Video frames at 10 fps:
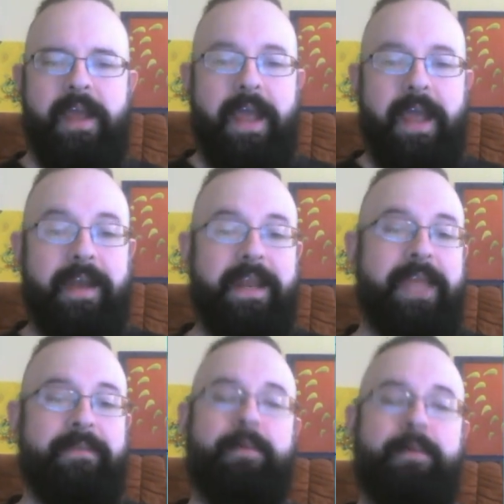In an
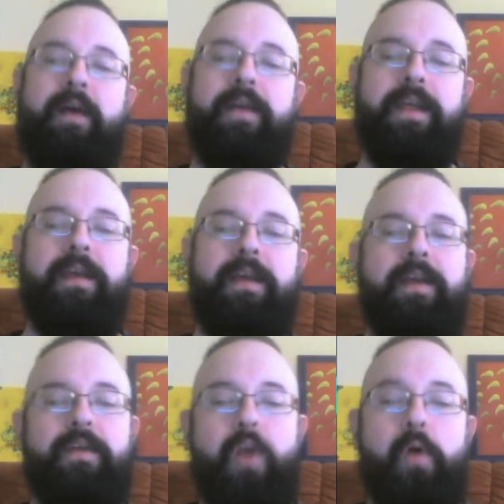even party,
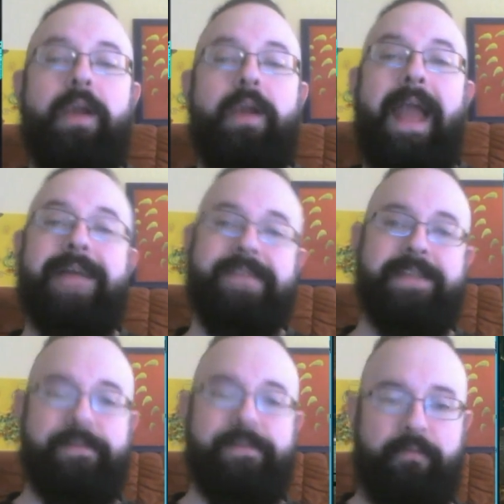no class
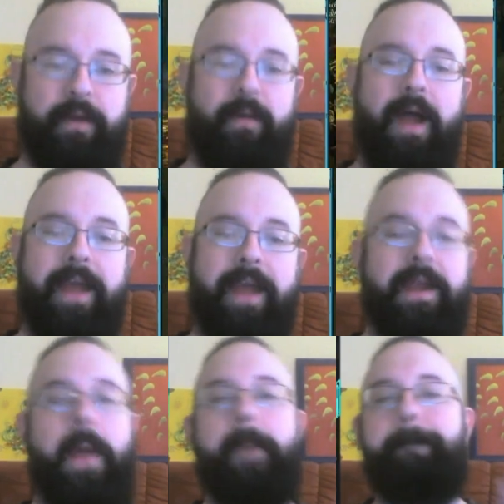gets a free ride.
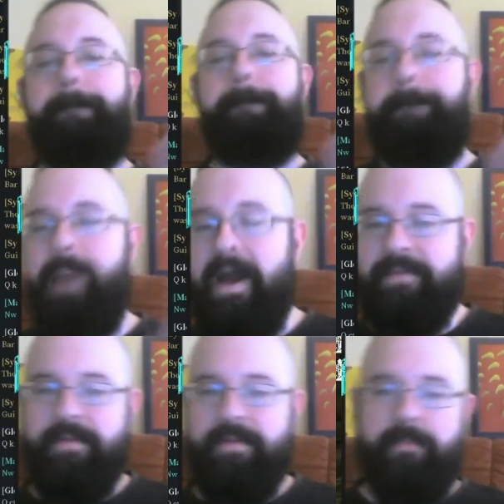
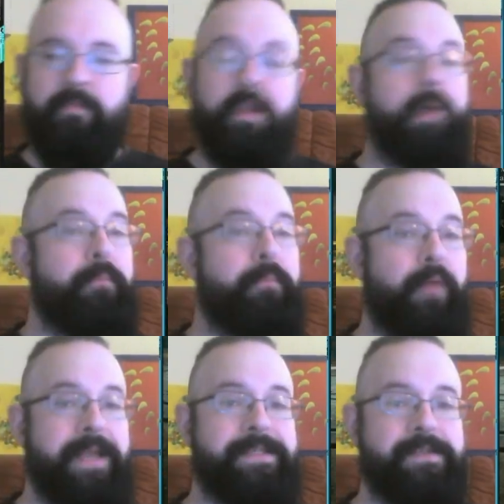But
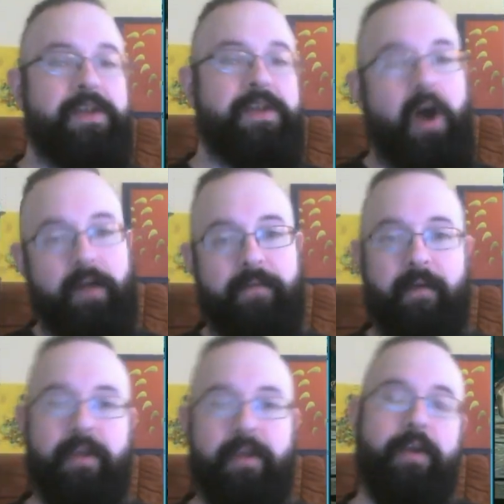priests are
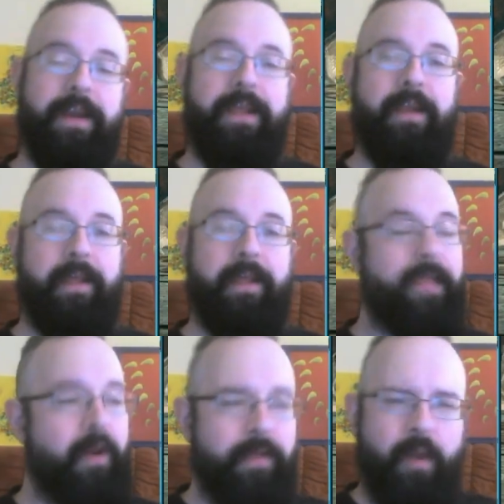very good at healing. They
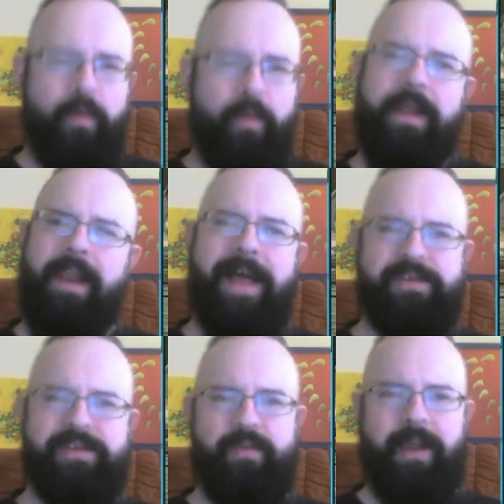are the only
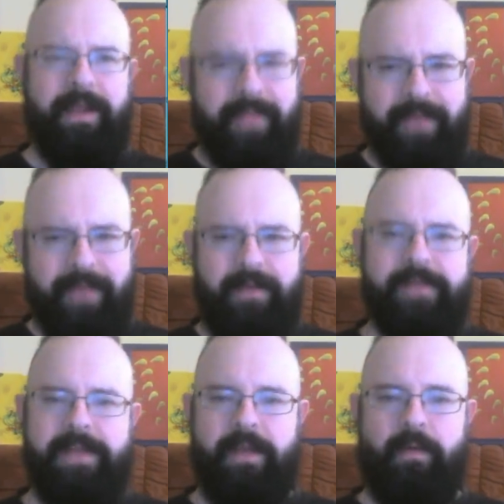class, really, that
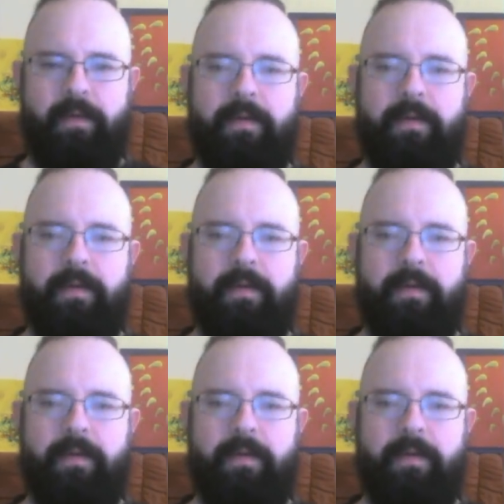does heal.